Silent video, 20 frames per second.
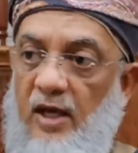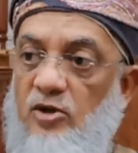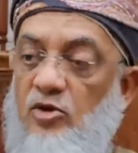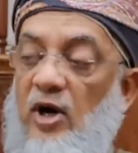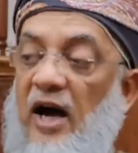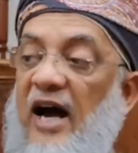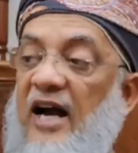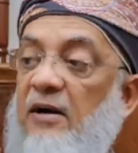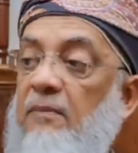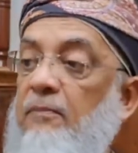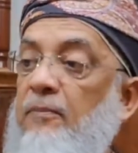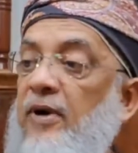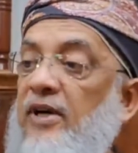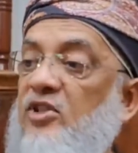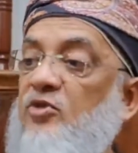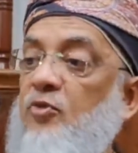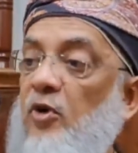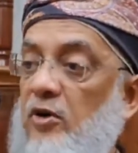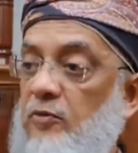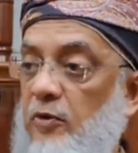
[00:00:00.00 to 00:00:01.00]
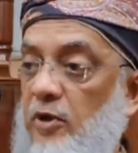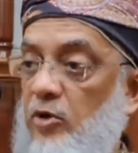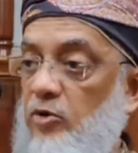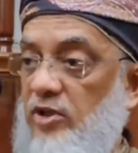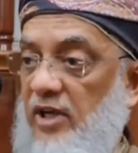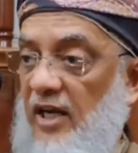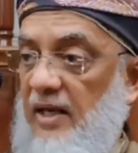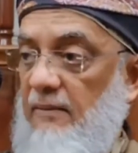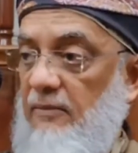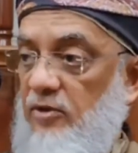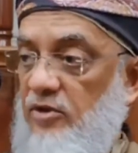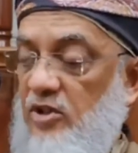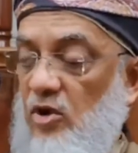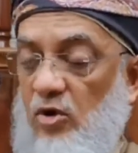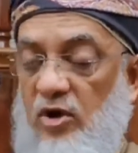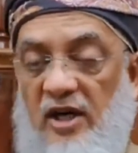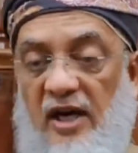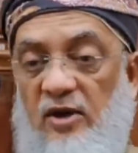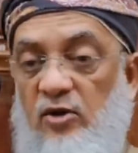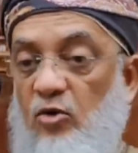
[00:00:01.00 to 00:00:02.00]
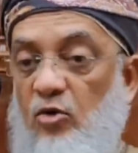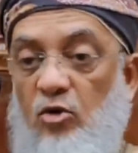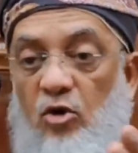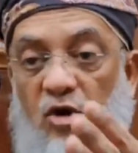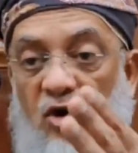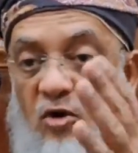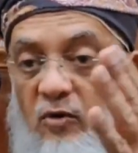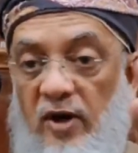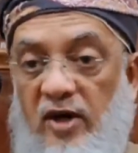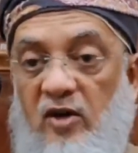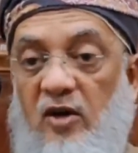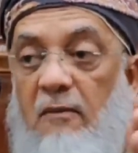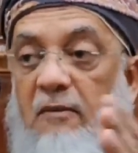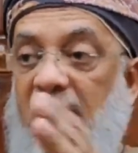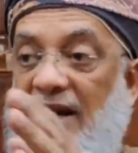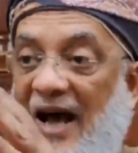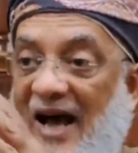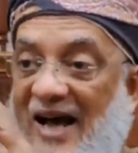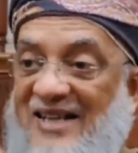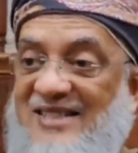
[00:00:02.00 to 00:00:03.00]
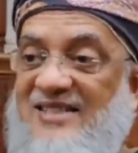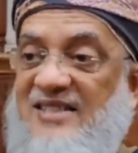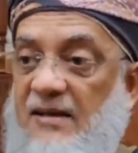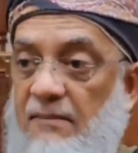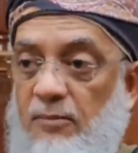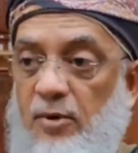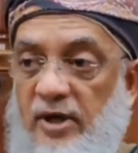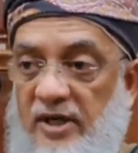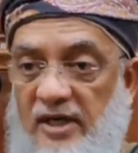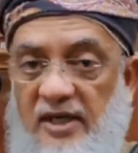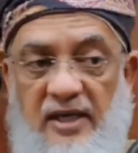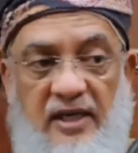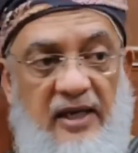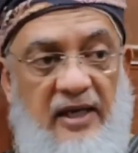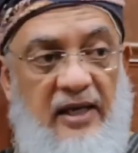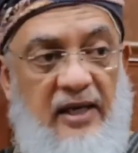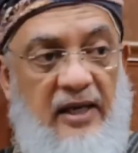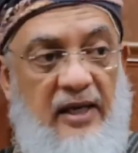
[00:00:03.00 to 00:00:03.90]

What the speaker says: So at best, what will you tell him? You say, okay, you don't know where you are, but ask somebody